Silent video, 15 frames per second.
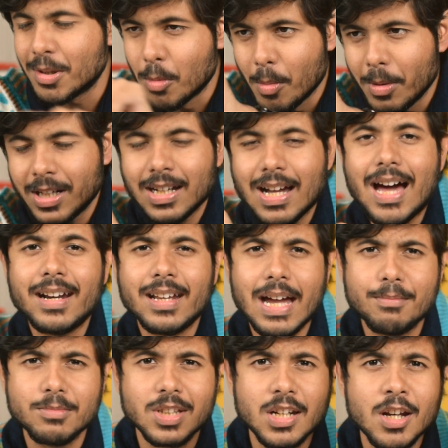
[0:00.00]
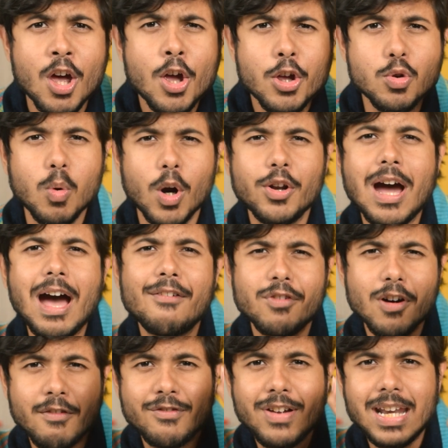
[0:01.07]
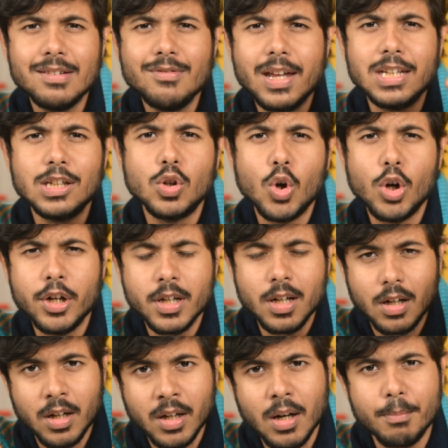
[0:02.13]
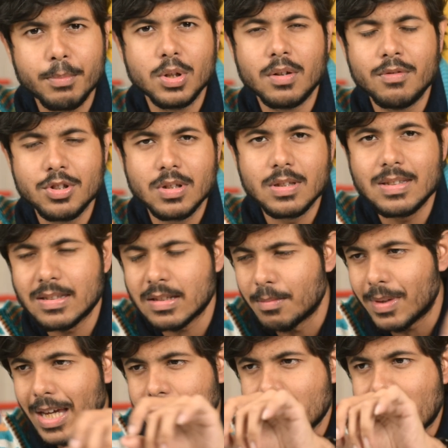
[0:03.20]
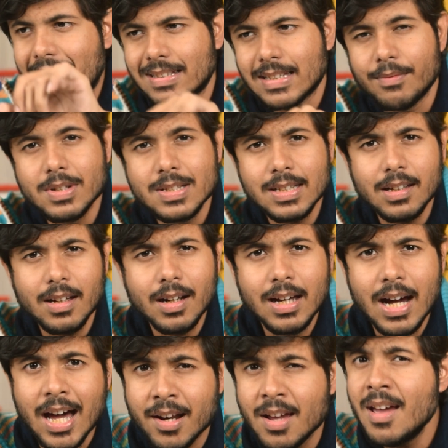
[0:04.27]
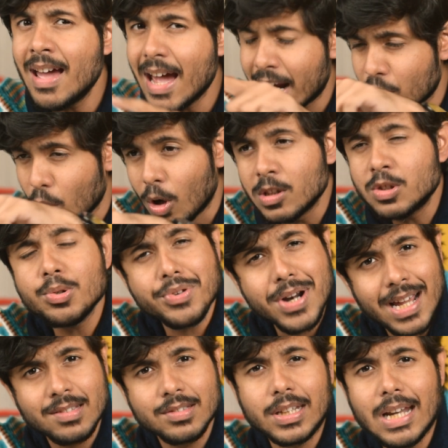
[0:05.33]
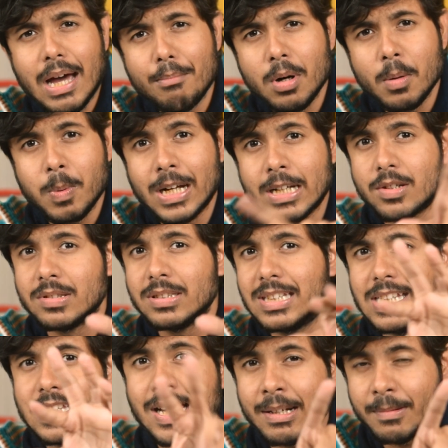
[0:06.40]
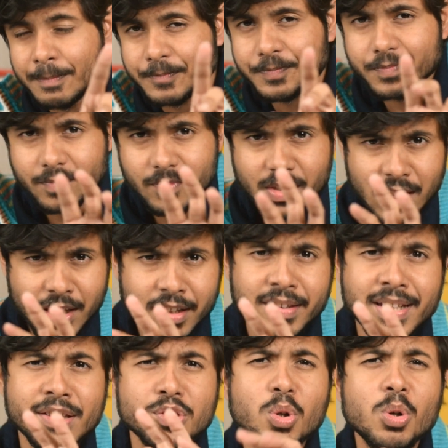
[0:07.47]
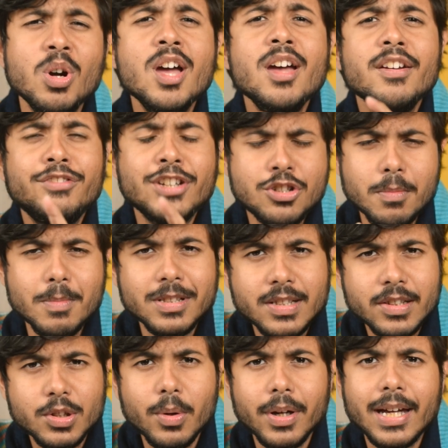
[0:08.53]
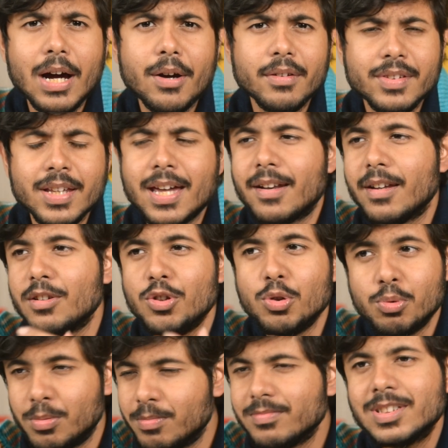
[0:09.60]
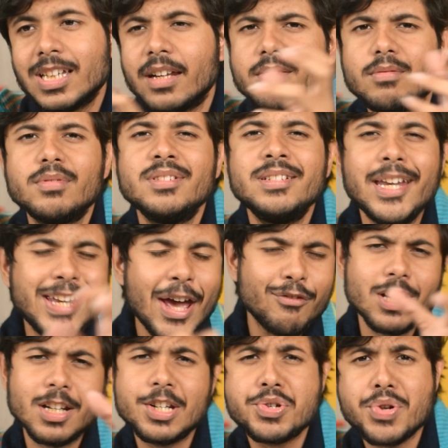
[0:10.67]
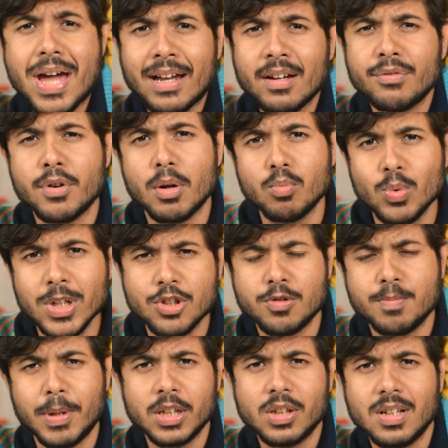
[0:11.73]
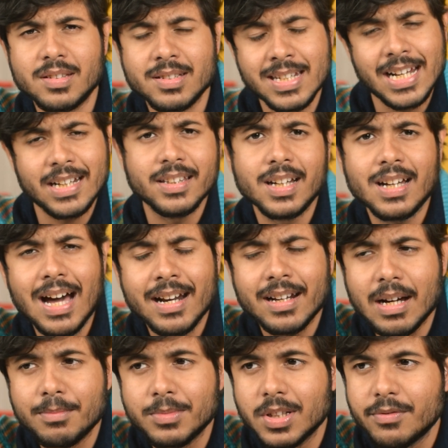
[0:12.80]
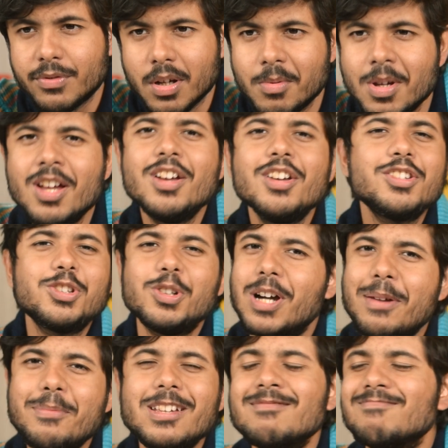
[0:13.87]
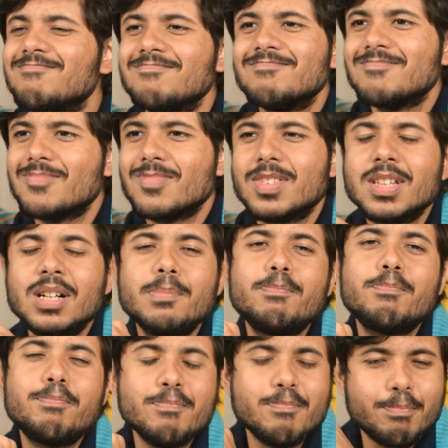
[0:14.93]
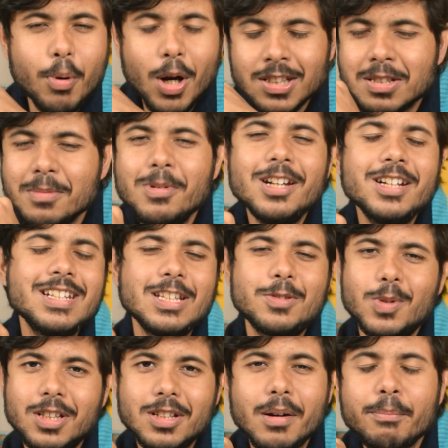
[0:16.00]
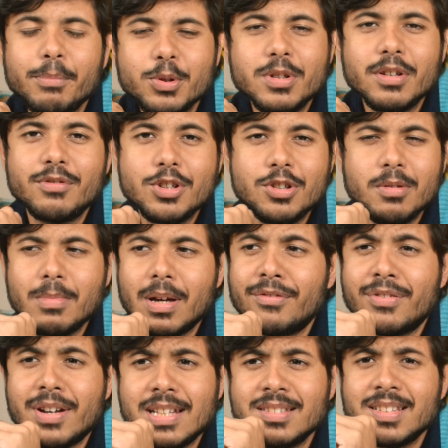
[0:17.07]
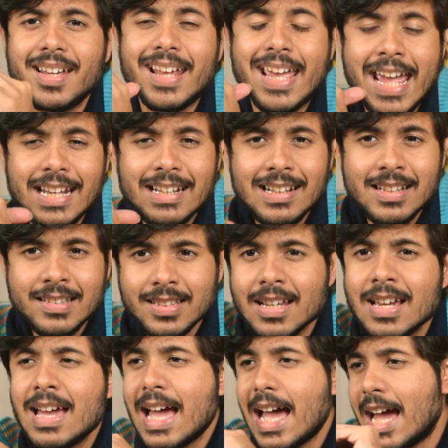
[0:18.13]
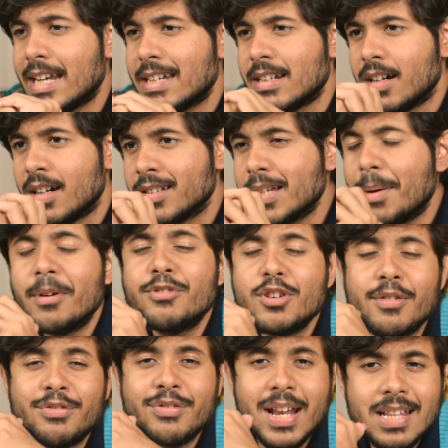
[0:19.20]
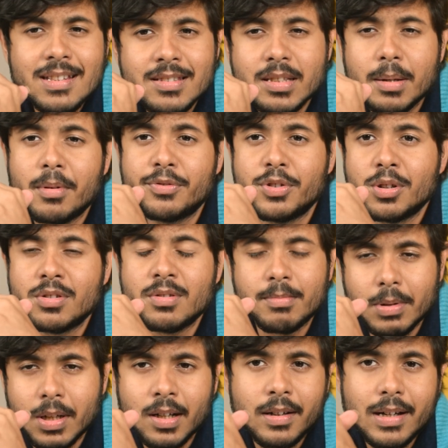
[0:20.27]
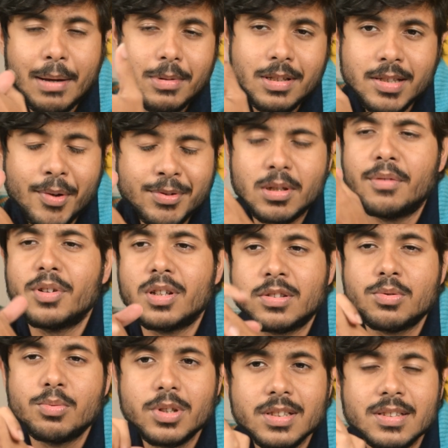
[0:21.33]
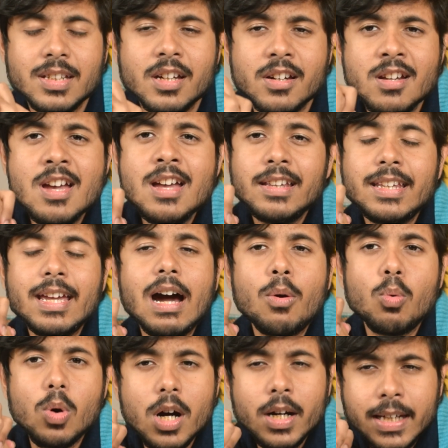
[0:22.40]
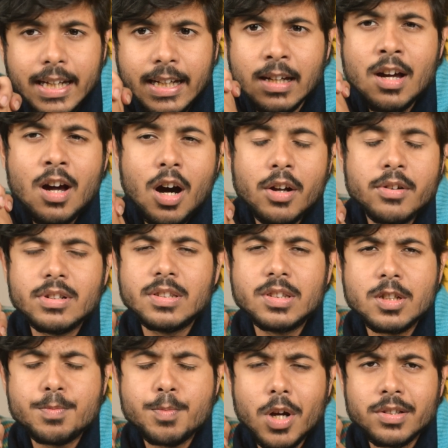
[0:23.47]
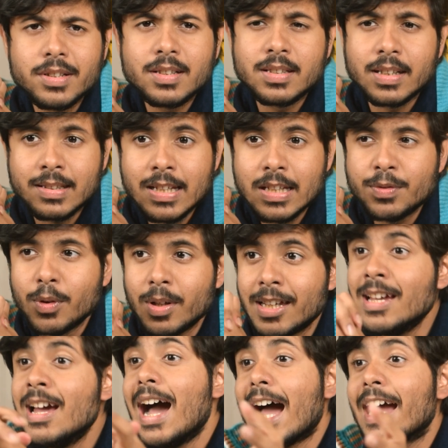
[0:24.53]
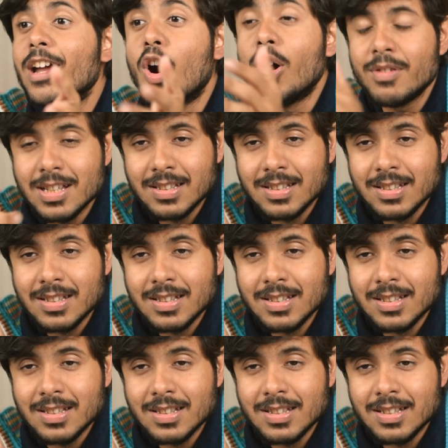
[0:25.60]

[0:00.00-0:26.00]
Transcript: The moment a car comes in, you want to have a very, very good computer vision system that tracks every single car and also tracks the number plate to see that there's no fishy business going out of there, and they definitely track from which particular state the car comes in from. So, I mean, the possibilities with computer vision, my friends, are endless. And some of our students here, they are working on research projects successfully. I